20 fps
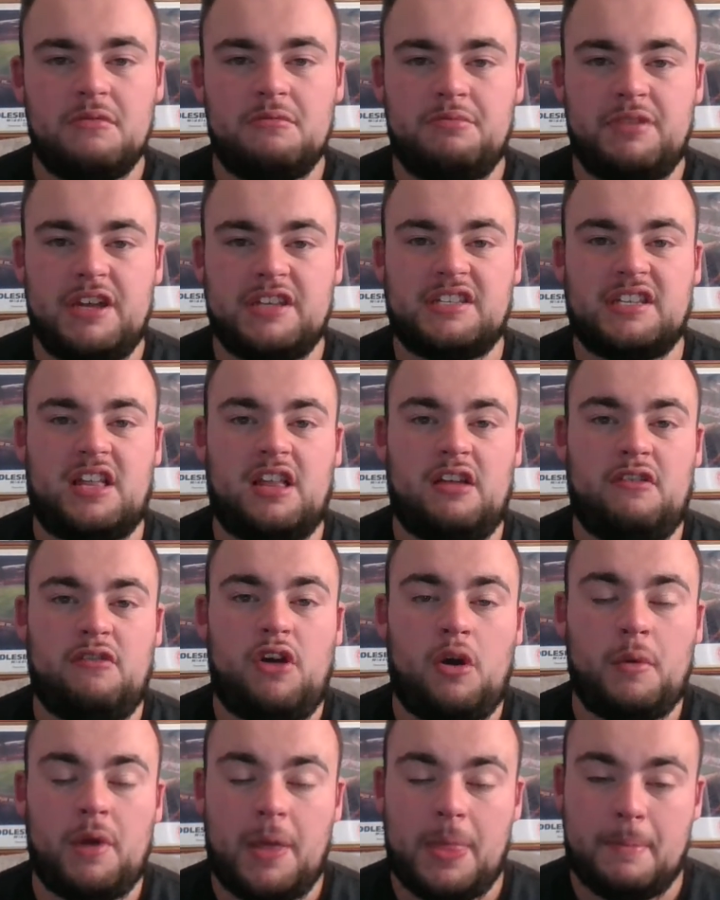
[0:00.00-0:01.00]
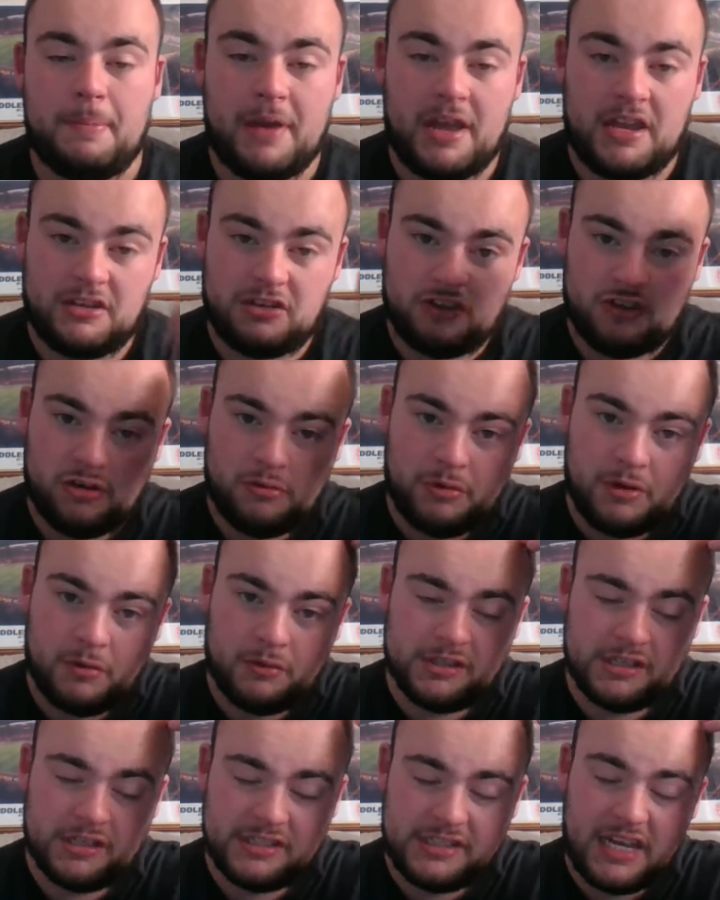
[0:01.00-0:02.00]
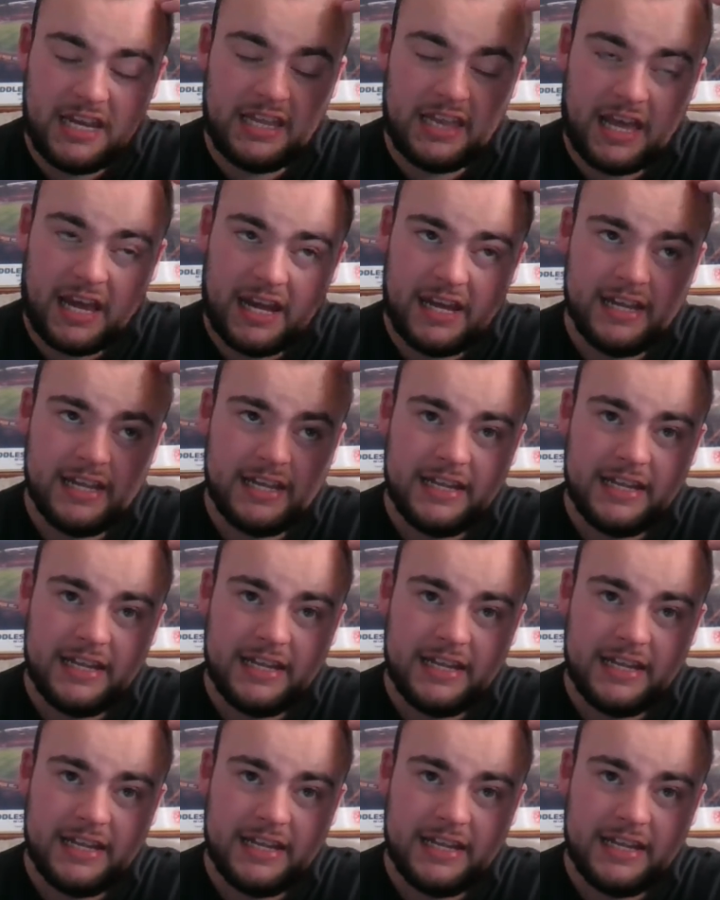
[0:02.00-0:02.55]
basically rot away on the bench. Nobody wants to see that.